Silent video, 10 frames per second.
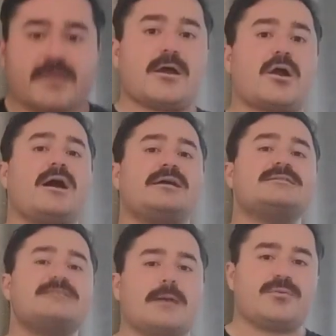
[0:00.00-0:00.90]
There are
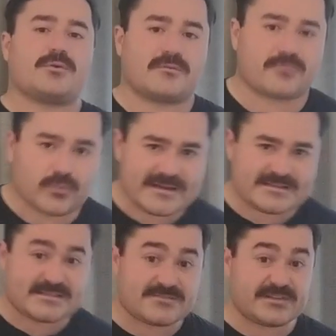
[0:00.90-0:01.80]
a number of
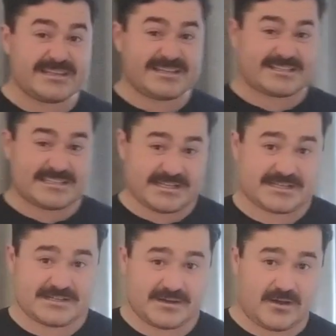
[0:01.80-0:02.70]
reasons for the
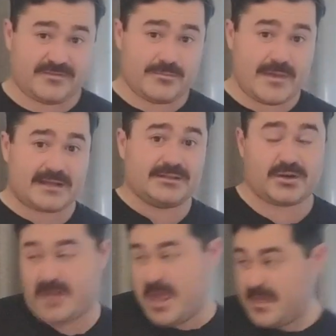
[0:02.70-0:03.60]
extinction of the
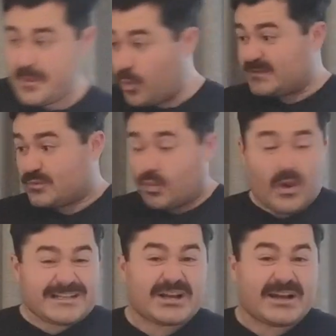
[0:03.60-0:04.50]
Megalodon. There wasn't one